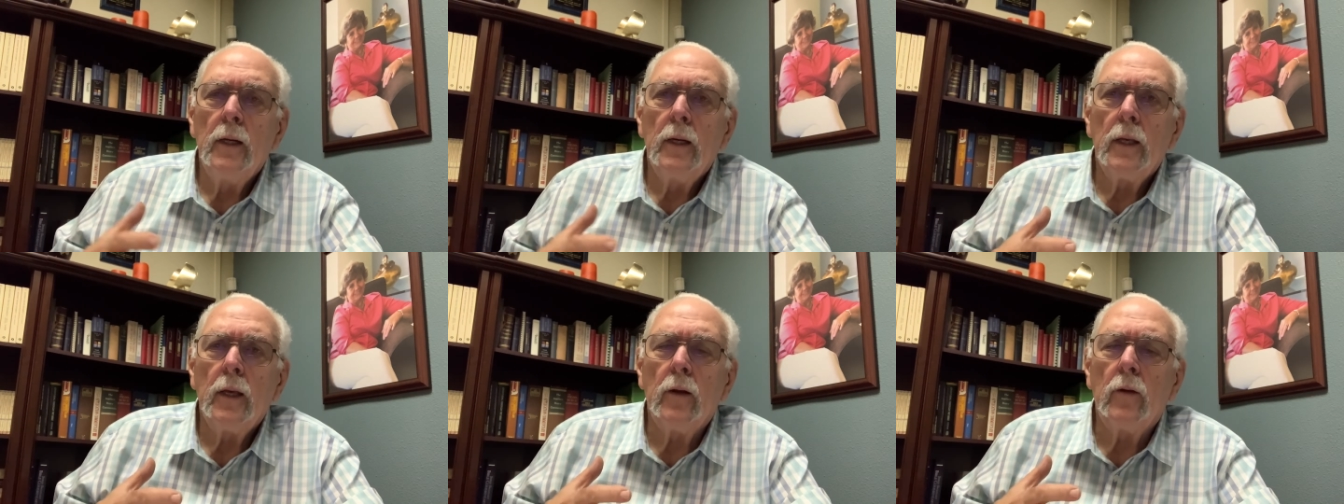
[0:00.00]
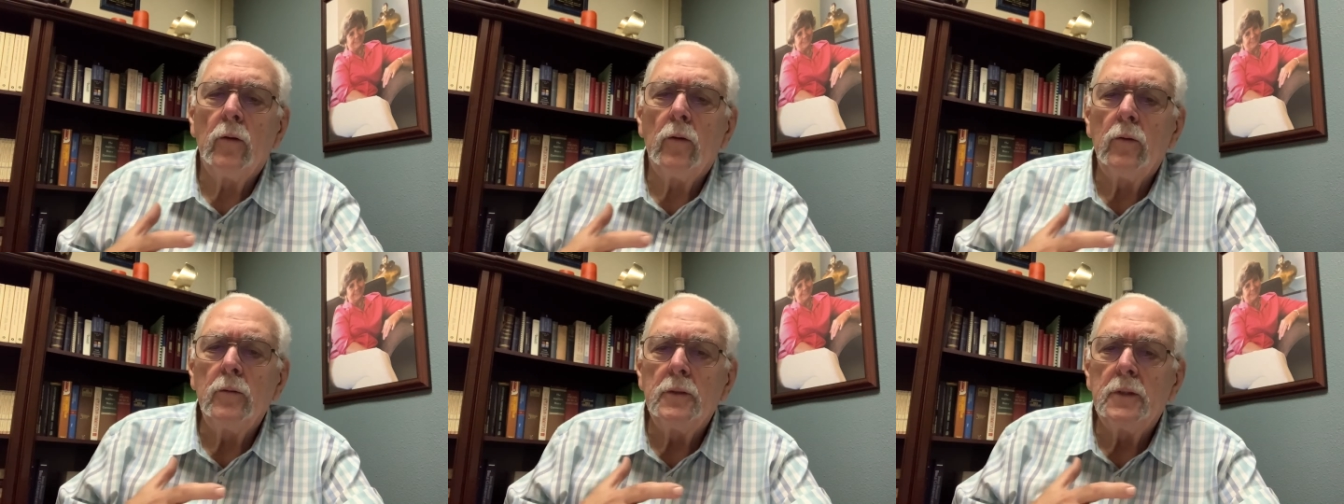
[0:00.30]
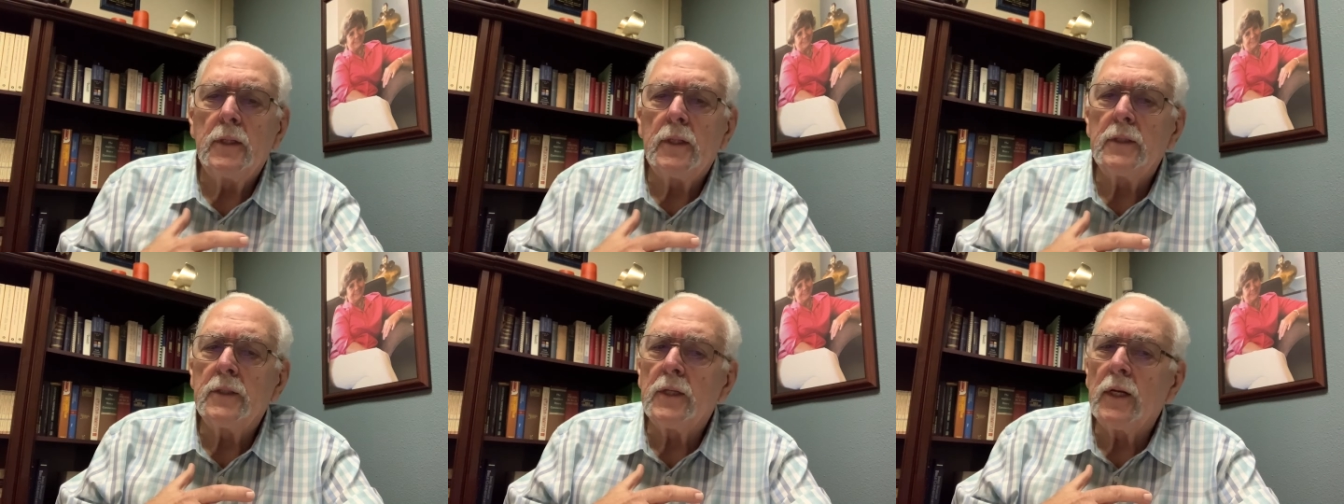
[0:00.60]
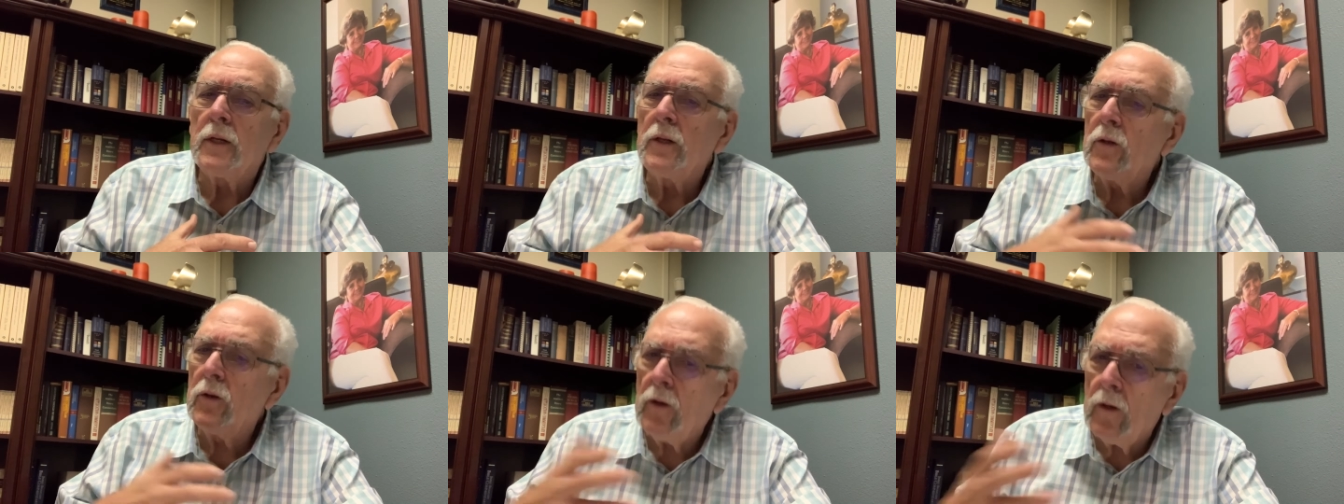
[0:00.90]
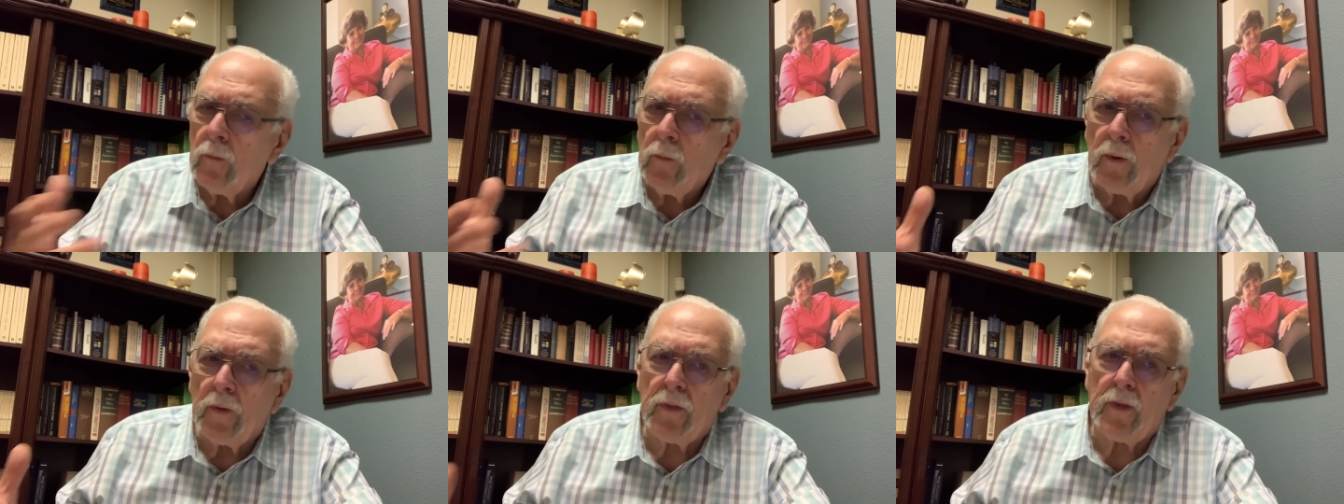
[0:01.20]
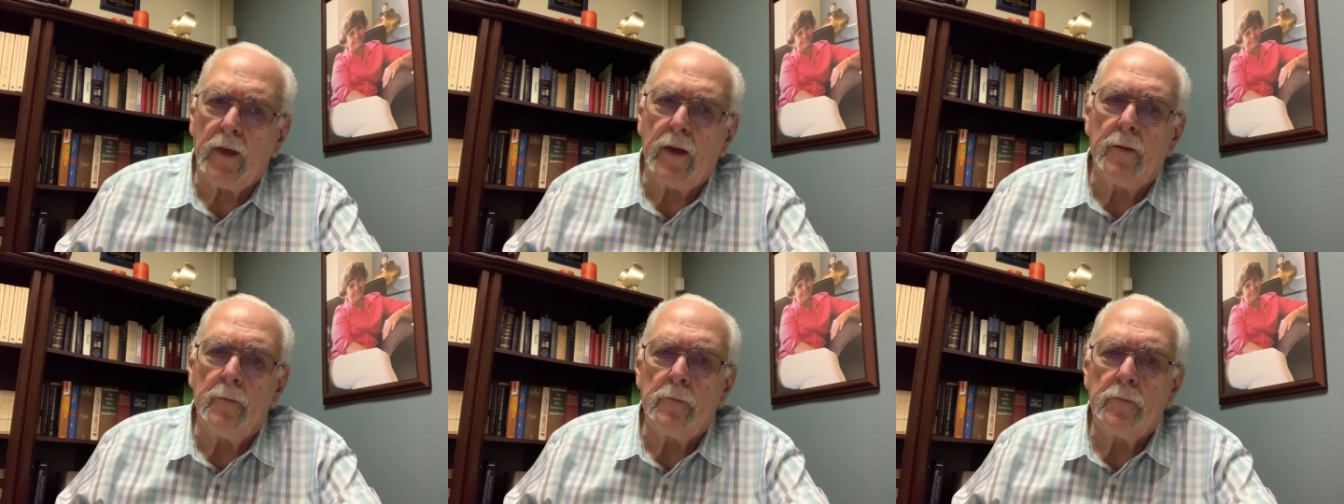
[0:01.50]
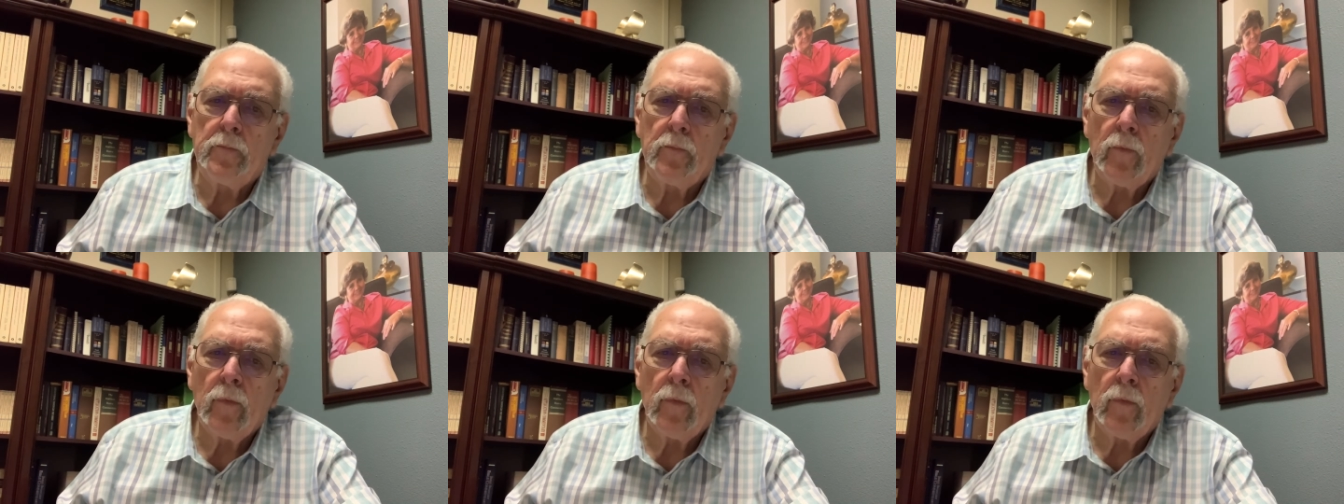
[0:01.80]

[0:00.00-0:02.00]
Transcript: you know, done good with him,